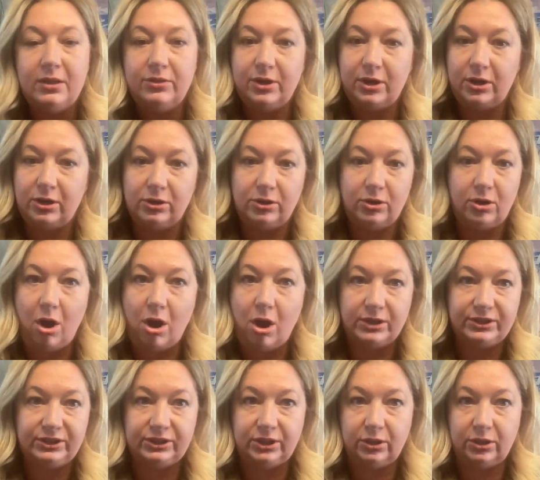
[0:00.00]
There
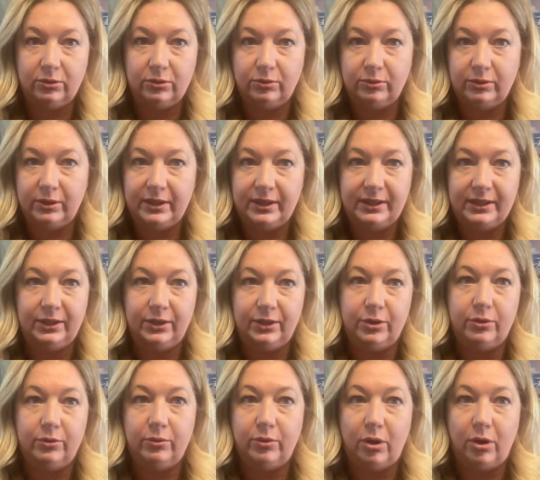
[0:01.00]
also,
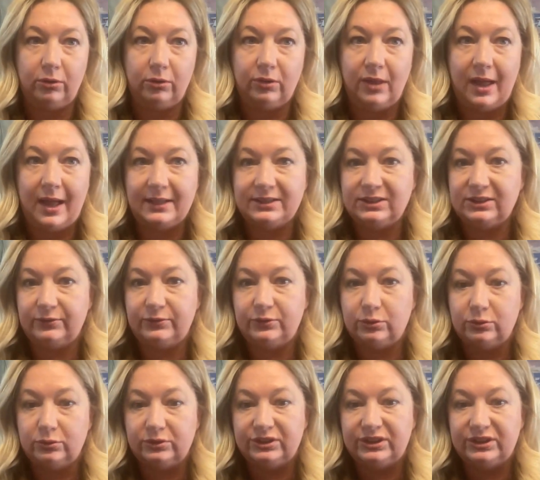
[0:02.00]
are lots of
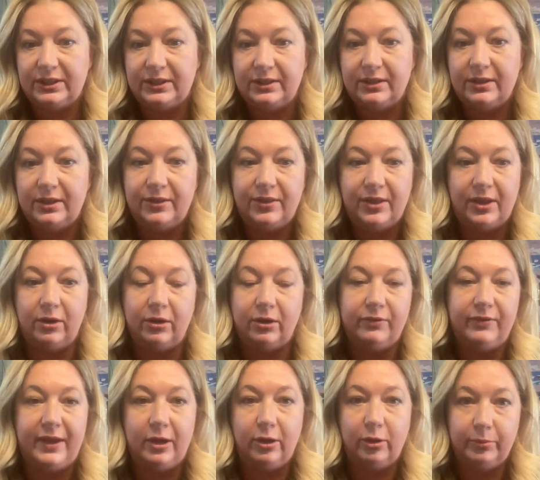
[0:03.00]
tools that are
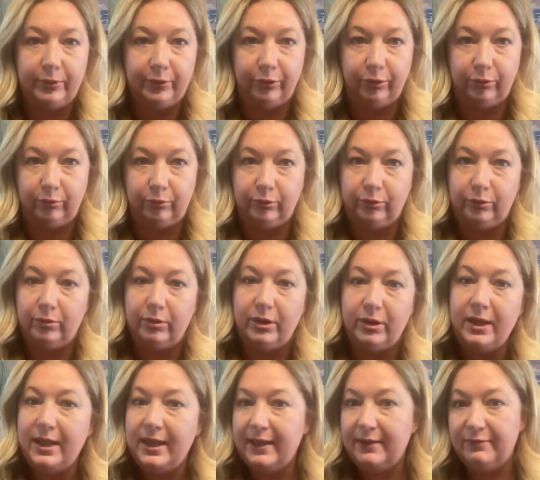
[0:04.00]
available through
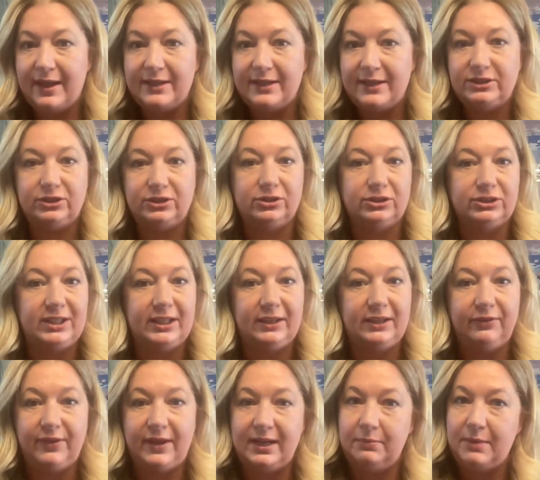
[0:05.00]
investors
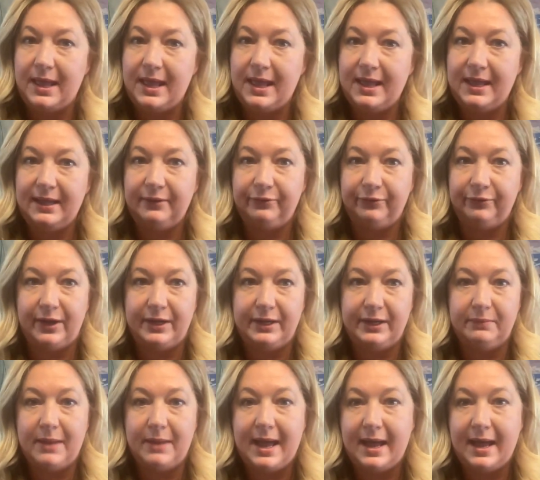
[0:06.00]
like Fannie Mae, Freddie
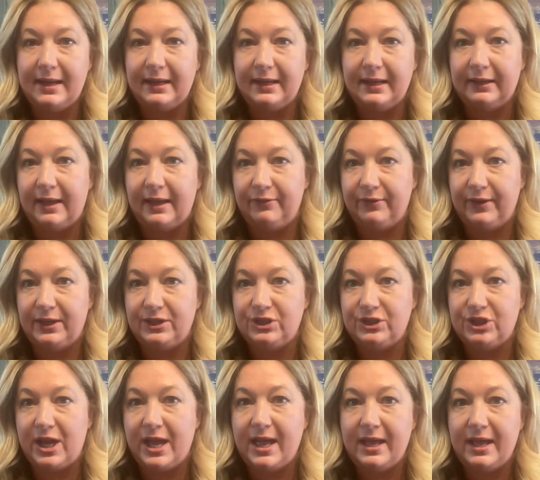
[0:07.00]
Mac,
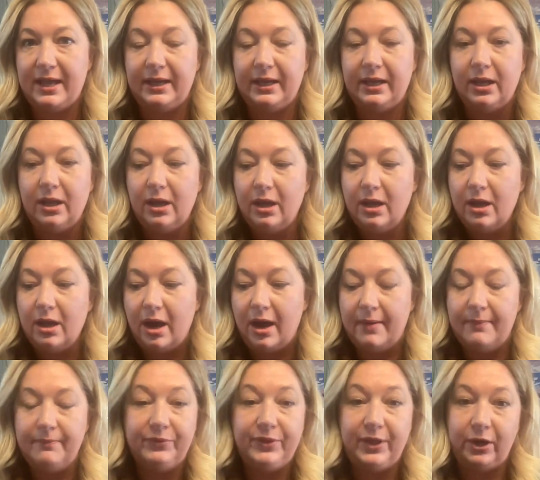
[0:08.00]
FHA,
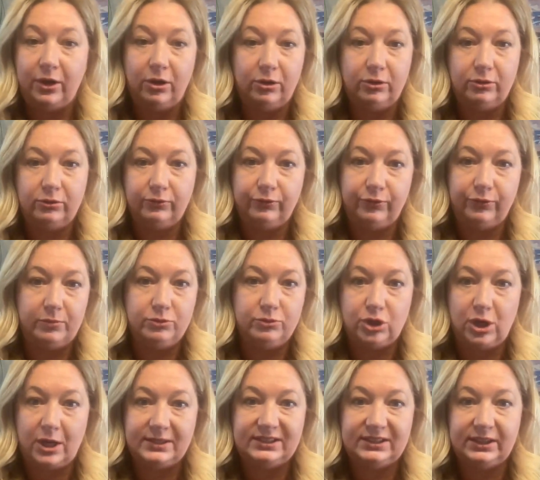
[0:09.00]
that are from
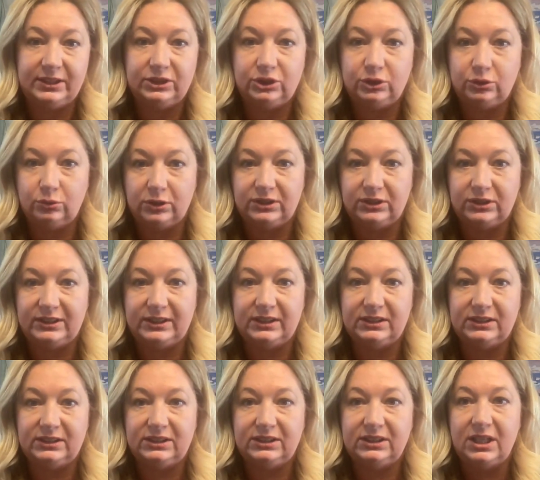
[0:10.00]
trusted
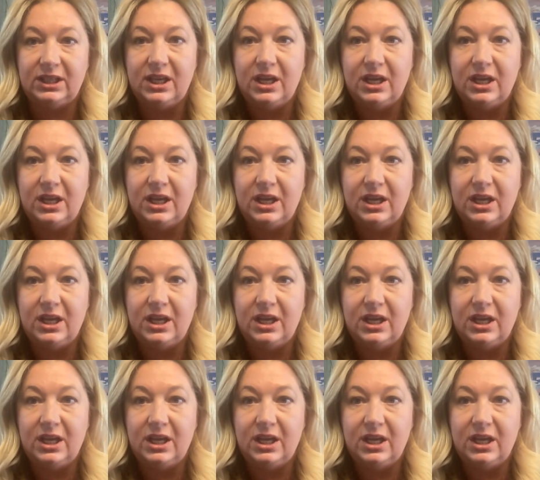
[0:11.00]
sources.